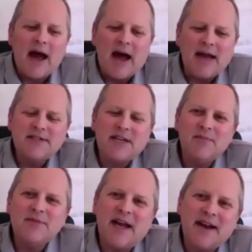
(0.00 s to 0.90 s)
And
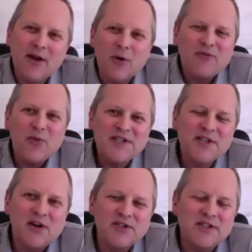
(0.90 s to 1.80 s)
Danilo, if we
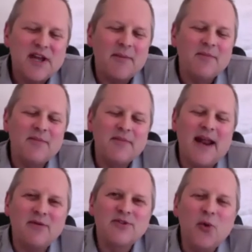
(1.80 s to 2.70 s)
start
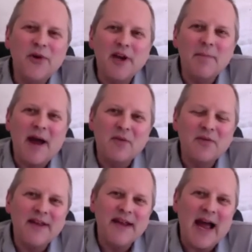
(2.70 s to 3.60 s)
now talking about
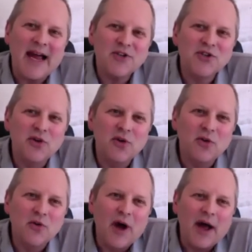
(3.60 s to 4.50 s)
the
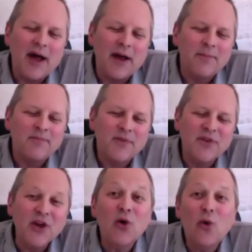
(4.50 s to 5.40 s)
actual,
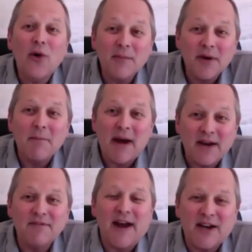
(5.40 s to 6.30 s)
the equipment
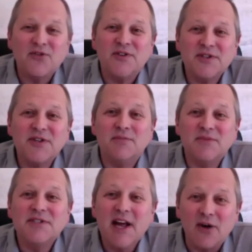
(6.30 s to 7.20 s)
manufacturers
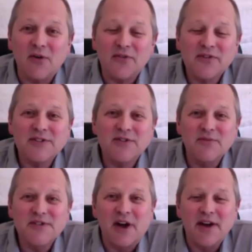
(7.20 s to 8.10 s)
themselves, because
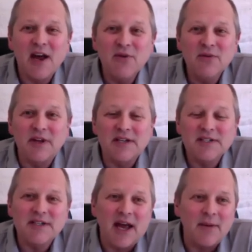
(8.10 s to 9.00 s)
obviously I know that
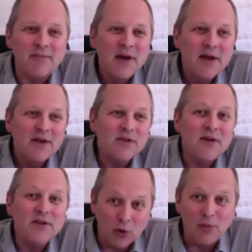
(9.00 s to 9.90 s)

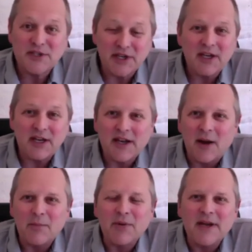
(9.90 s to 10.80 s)
your particular
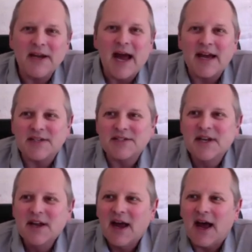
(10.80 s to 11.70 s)
company has
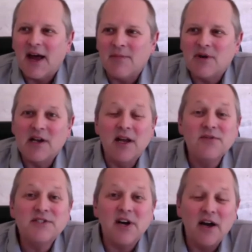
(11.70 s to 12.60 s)

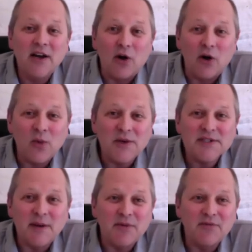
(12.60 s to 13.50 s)
close dialogue with
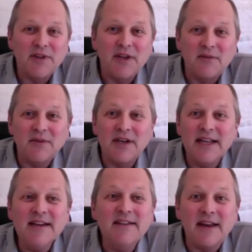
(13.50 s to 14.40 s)
some of the
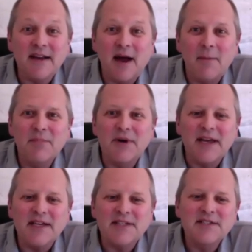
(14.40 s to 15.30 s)
leading
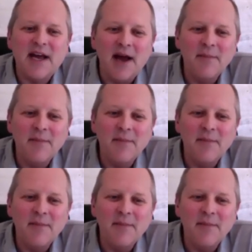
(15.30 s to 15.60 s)
companies.